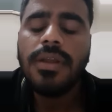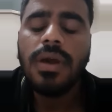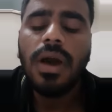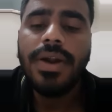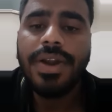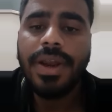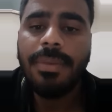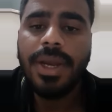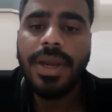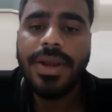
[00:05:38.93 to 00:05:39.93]
A
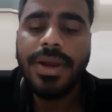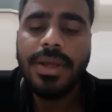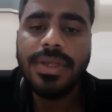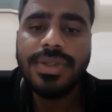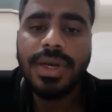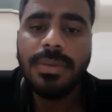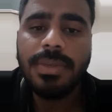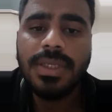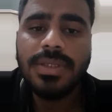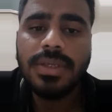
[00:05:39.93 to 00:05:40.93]
terminated thread
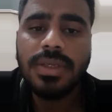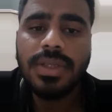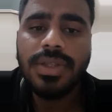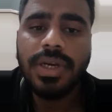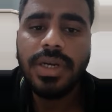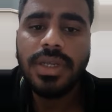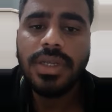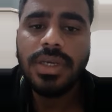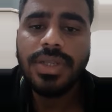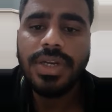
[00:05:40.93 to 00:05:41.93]
means
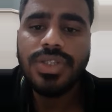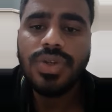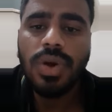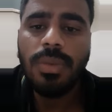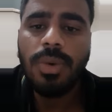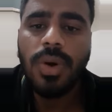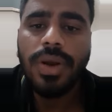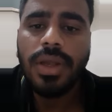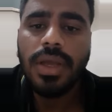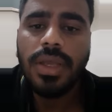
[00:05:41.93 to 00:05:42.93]
thread is no
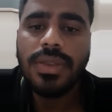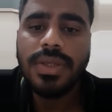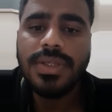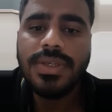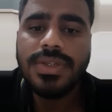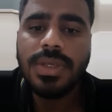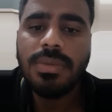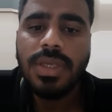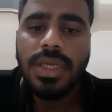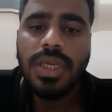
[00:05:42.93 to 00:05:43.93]
more in the
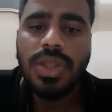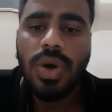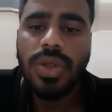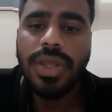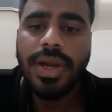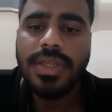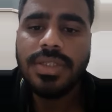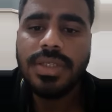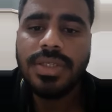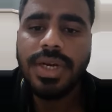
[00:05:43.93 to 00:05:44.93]
system. In the other hand,
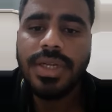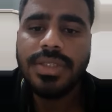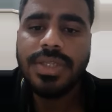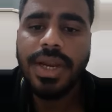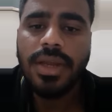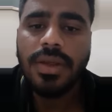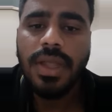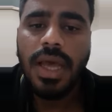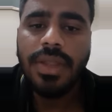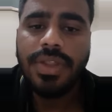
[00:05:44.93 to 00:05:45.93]
the thread is dead
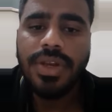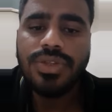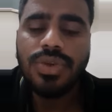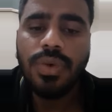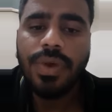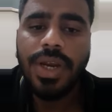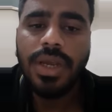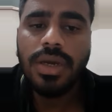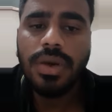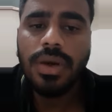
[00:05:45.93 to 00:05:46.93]
and there is no
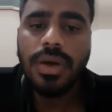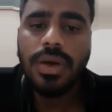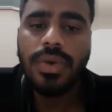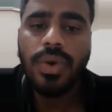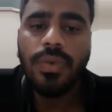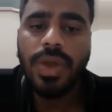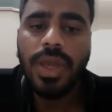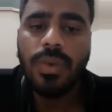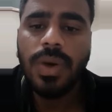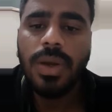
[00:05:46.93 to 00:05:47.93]

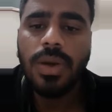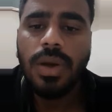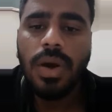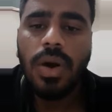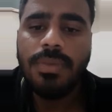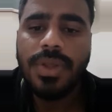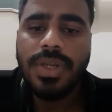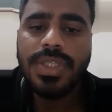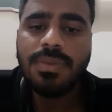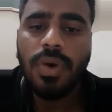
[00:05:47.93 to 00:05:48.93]
way one of the
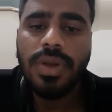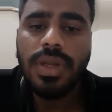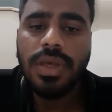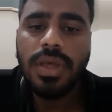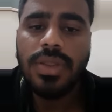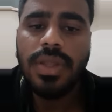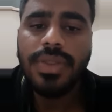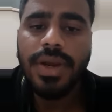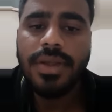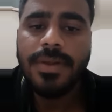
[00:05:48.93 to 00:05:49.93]
respawn the
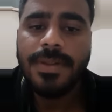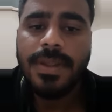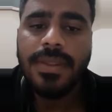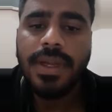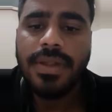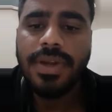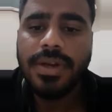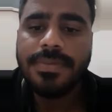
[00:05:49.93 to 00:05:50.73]
thread.